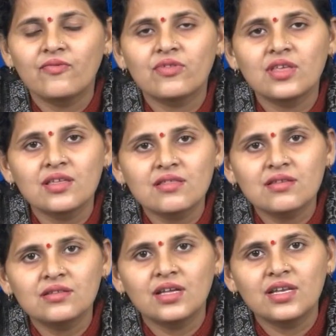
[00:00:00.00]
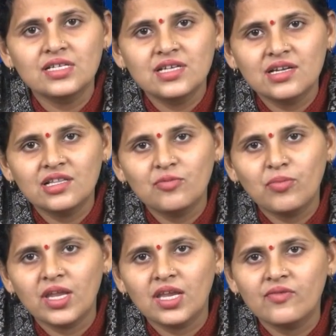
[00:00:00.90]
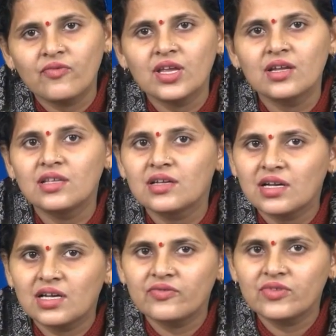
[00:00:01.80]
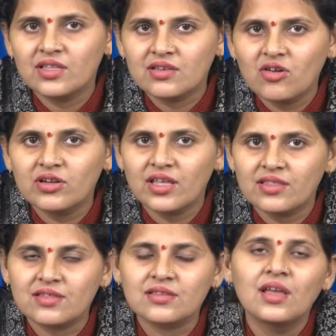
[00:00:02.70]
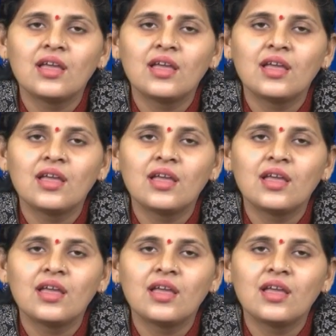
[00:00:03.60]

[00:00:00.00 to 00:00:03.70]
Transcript: Sixth, the region in the plane where the curve does not exist.